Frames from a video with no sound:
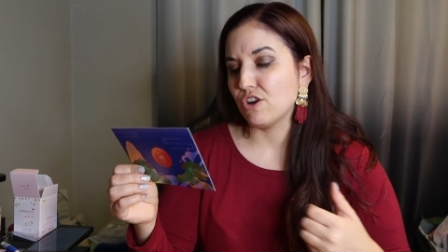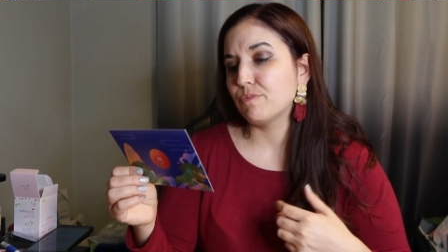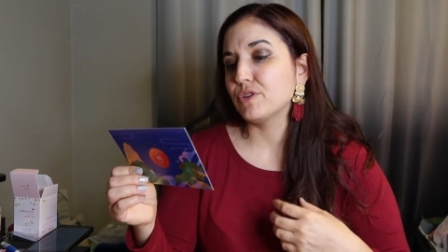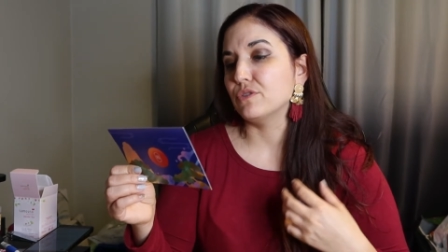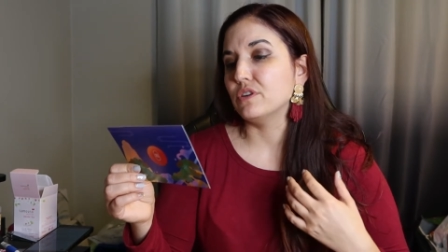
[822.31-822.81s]
I
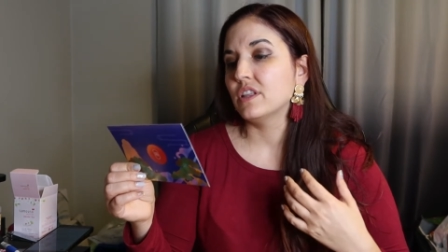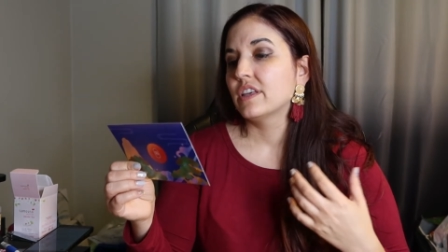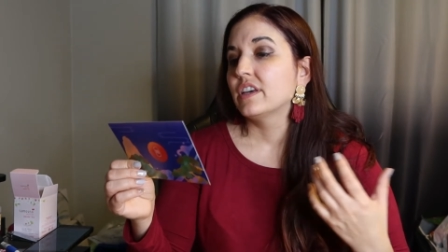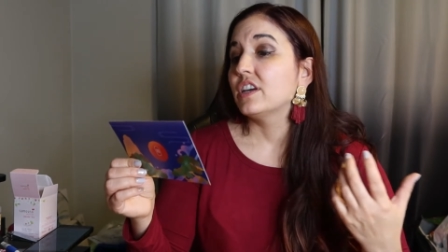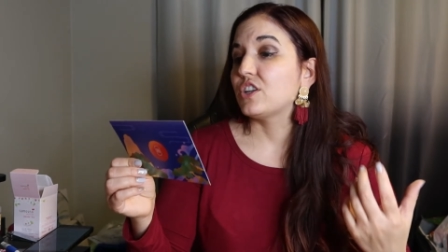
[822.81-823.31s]
hope you'll
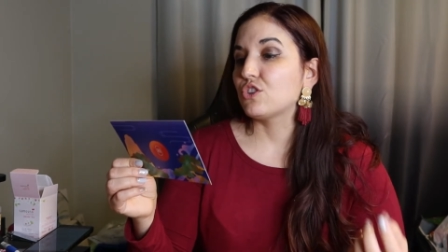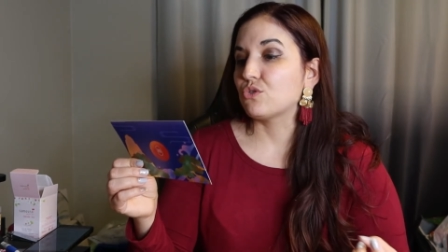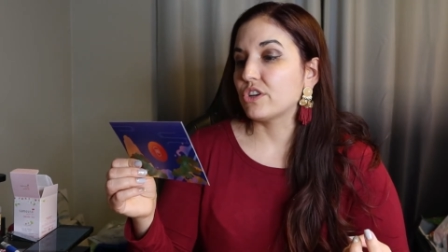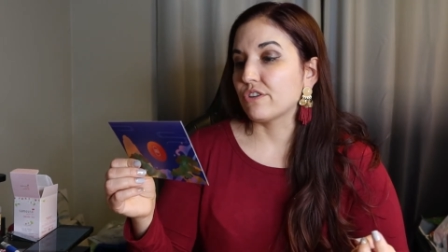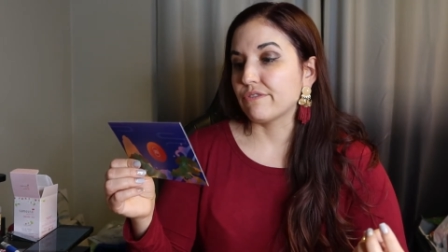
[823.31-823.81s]

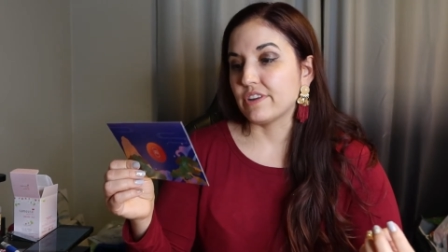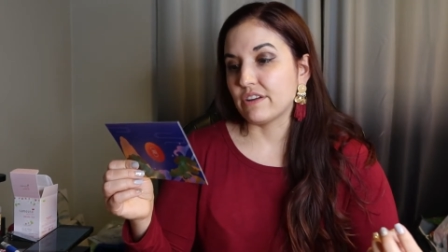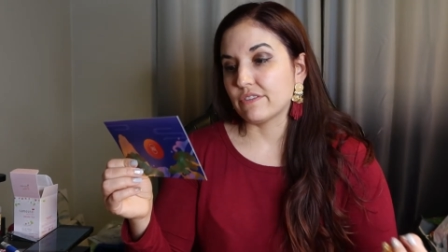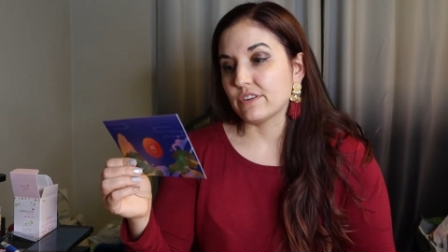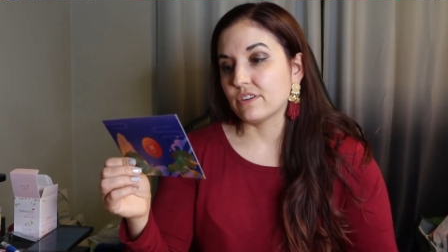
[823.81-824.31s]
enjoy your
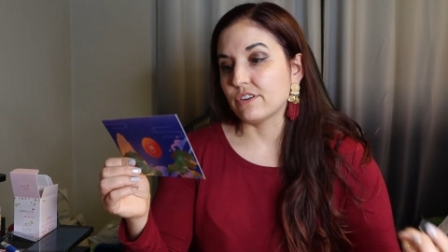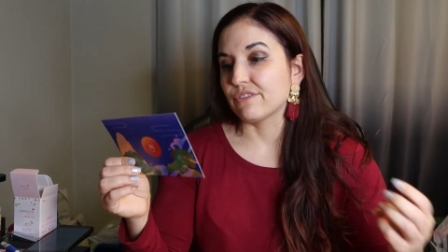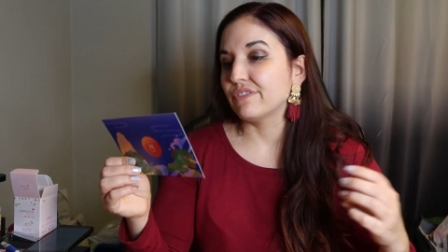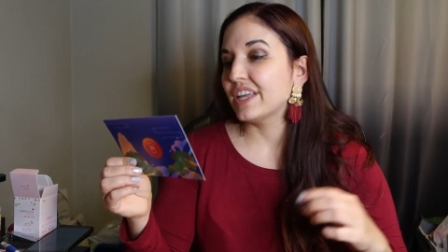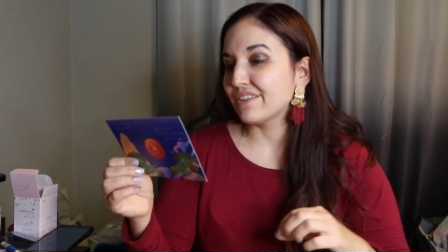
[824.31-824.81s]
favorite,
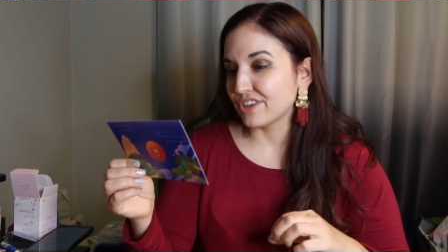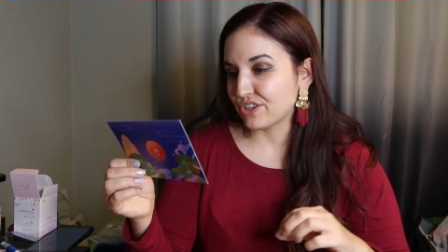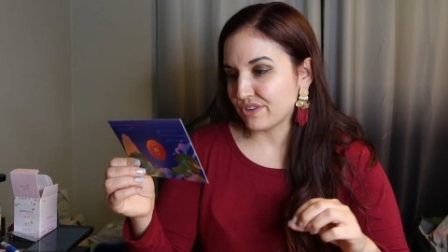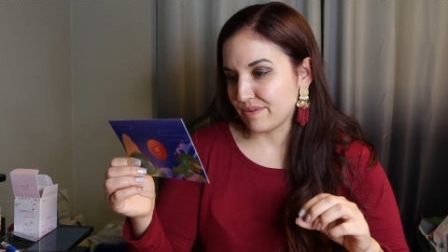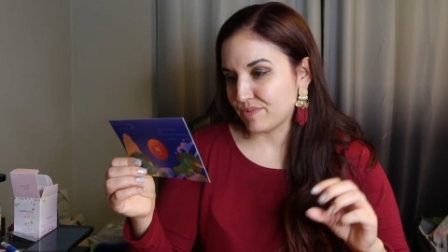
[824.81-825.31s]
your flavor
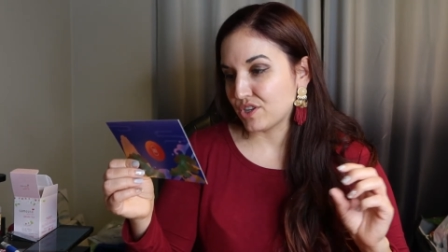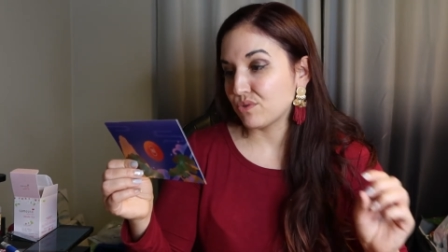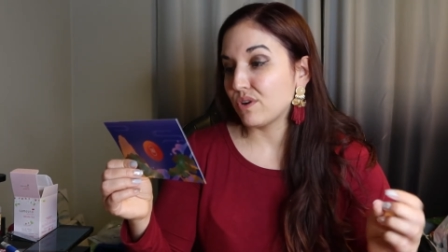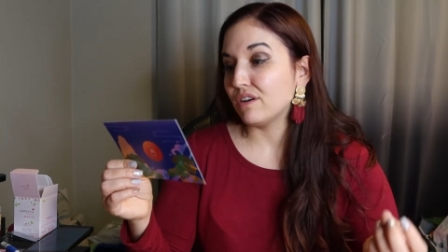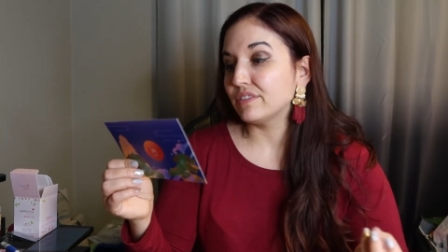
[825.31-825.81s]
trip to
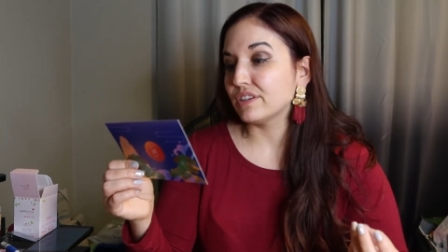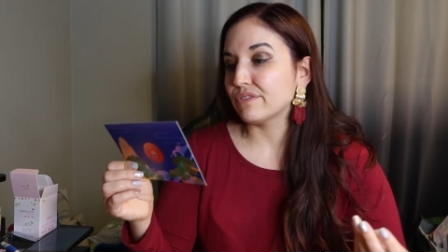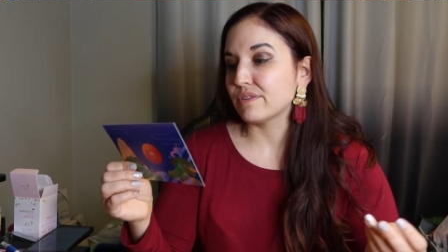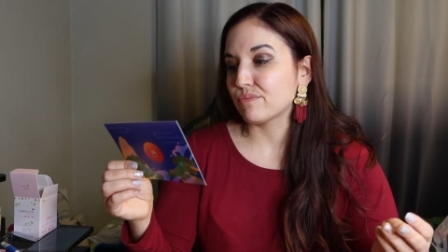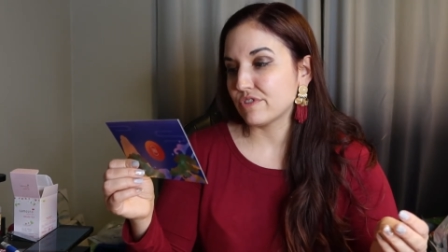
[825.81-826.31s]
twelve
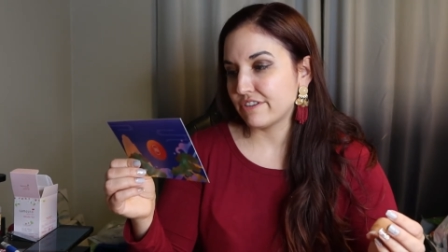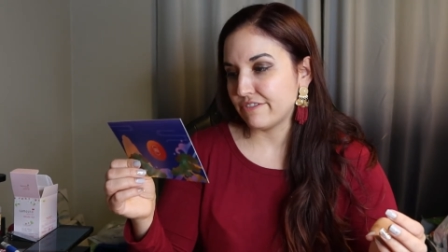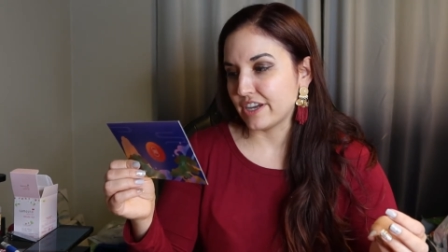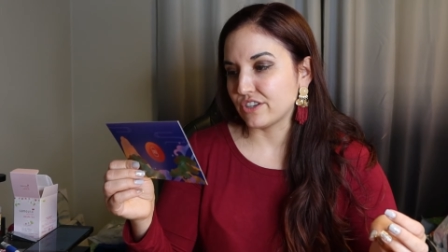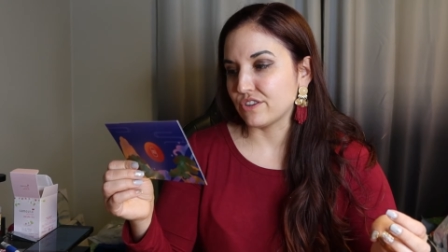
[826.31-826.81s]
different
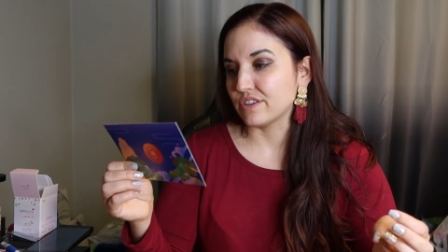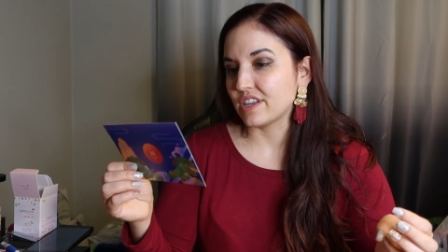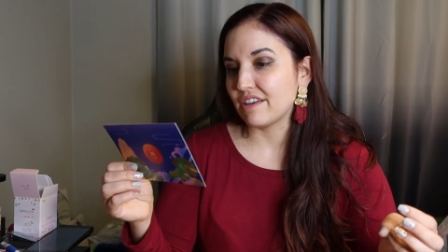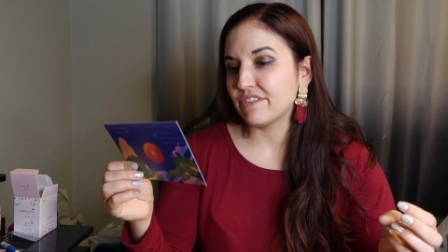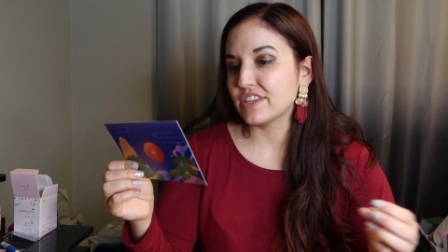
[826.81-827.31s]

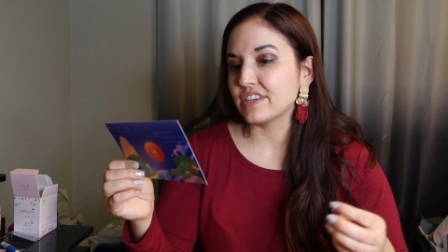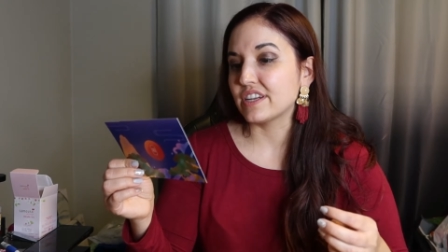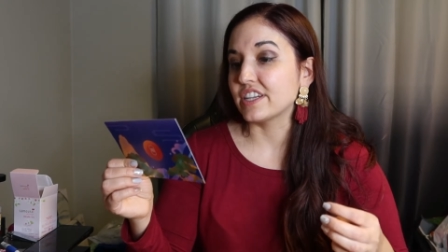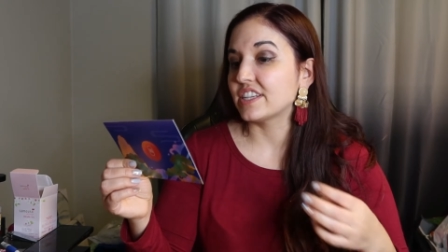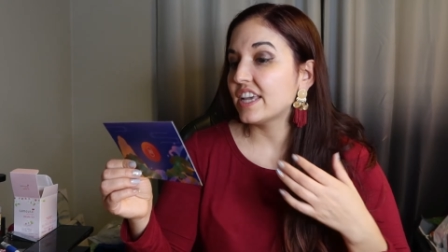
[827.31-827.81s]
prefectures. I
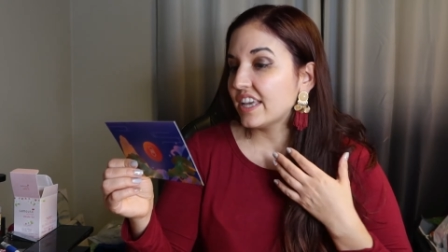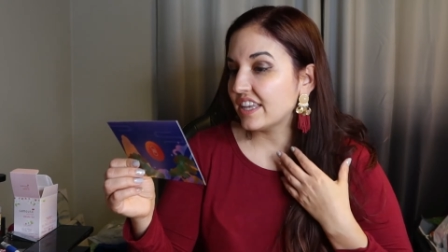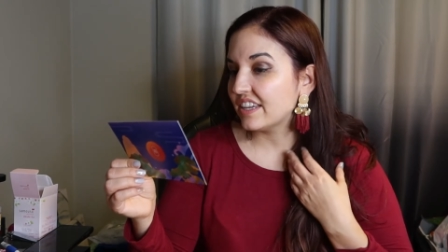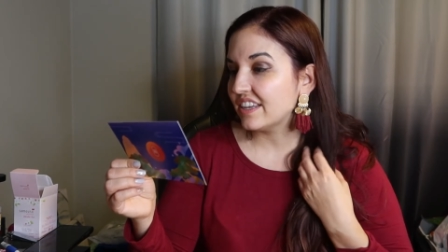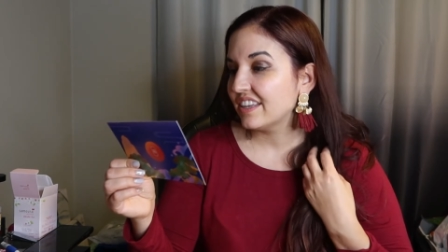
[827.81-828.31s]
visited
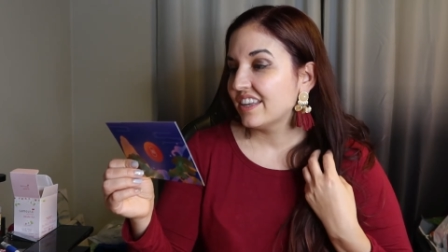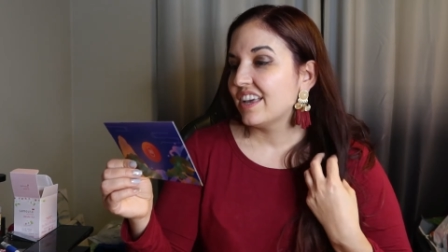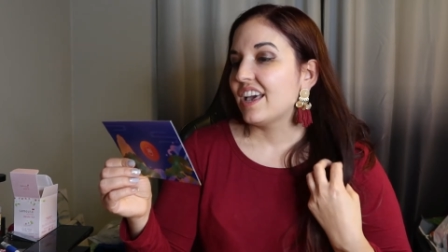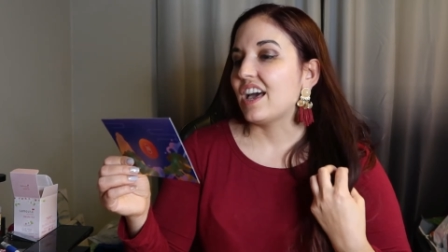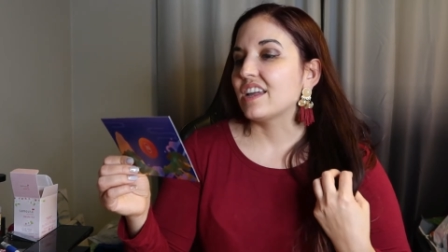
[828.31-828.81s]
ten
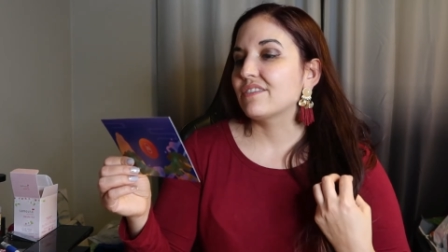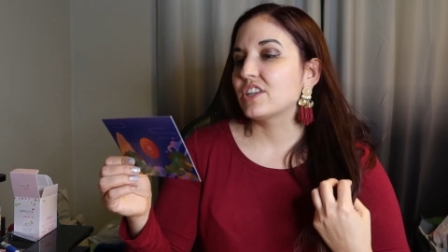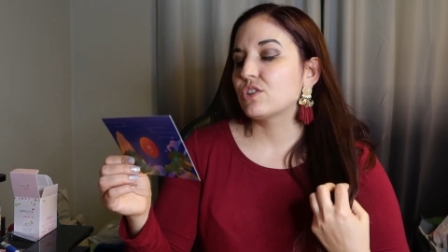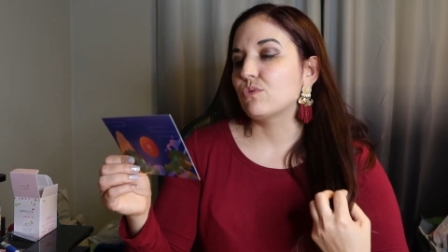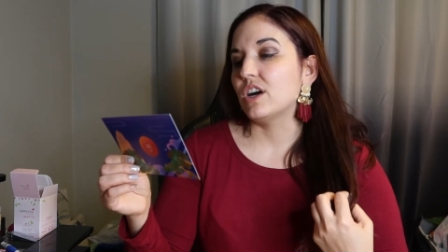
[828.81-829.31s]
out of
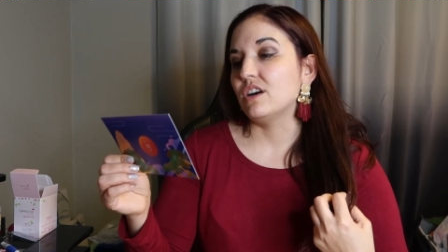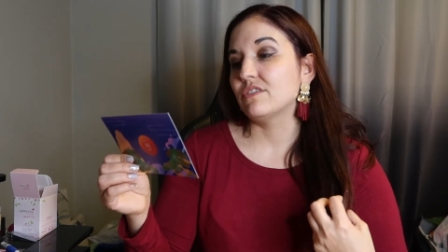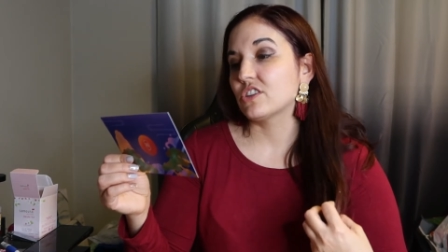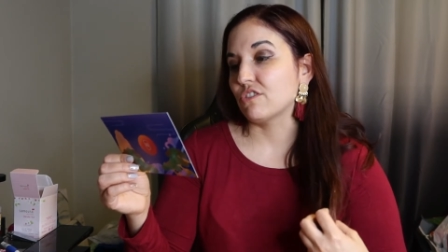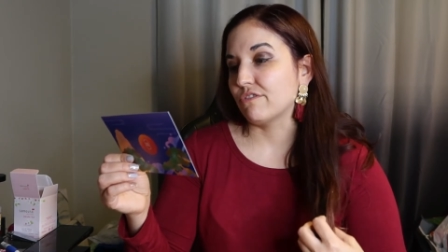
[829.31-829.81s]
the
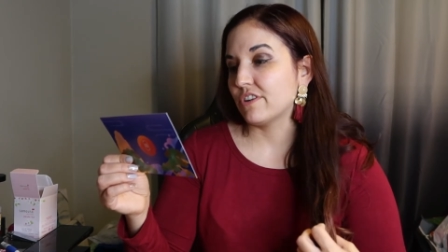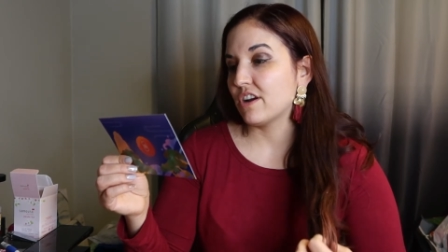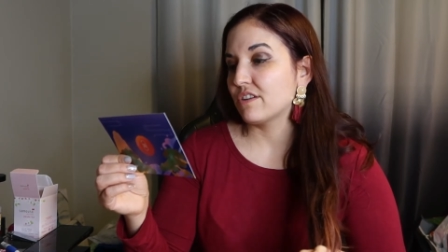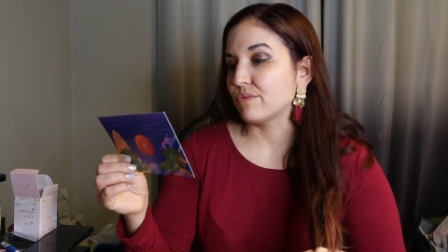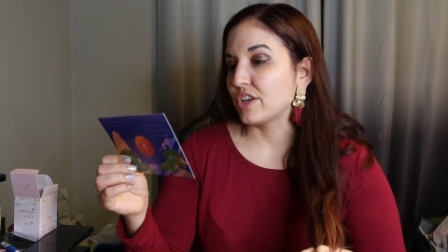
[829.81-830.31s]
twelve so
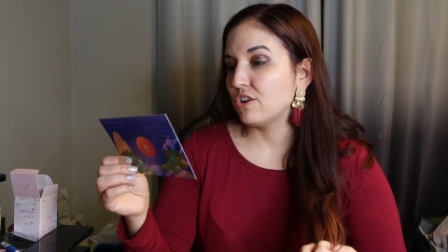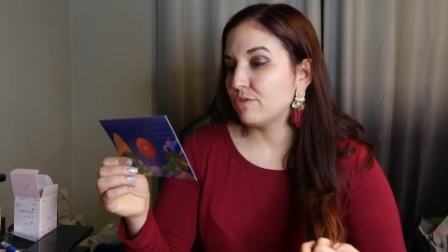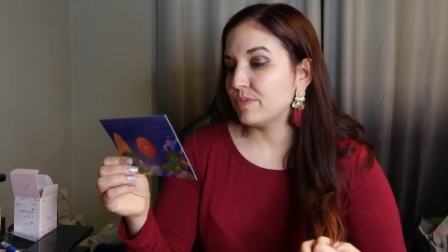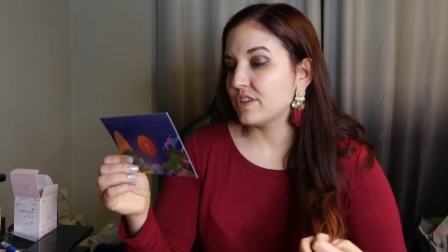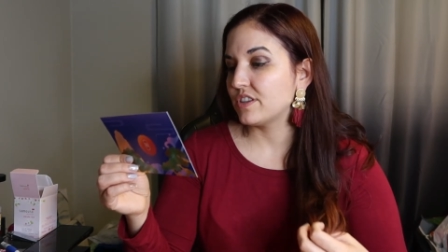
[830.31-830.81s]
far, and we
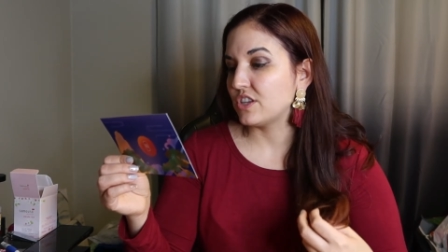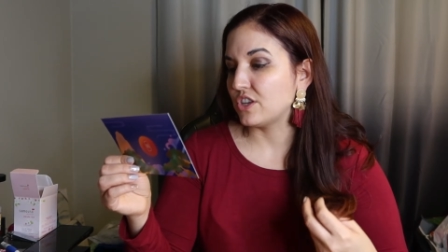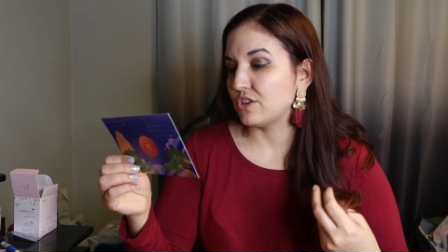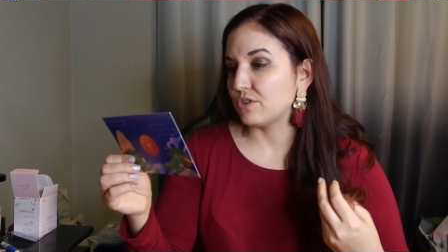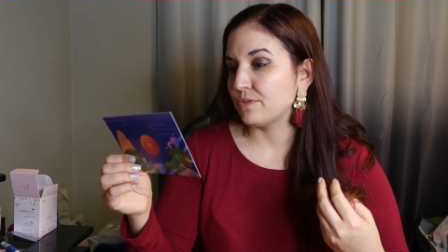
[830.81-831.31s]
hope to
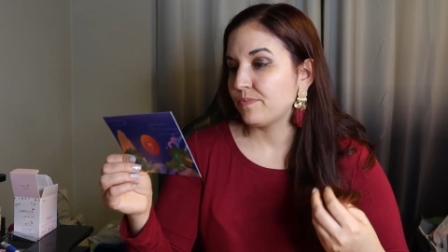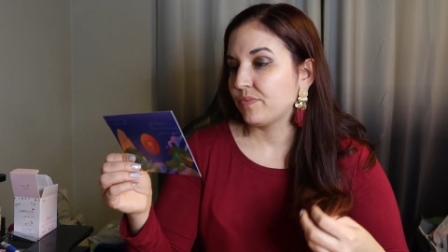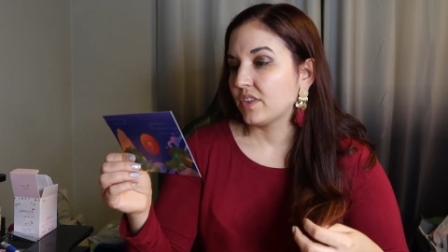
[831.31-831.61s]
see you,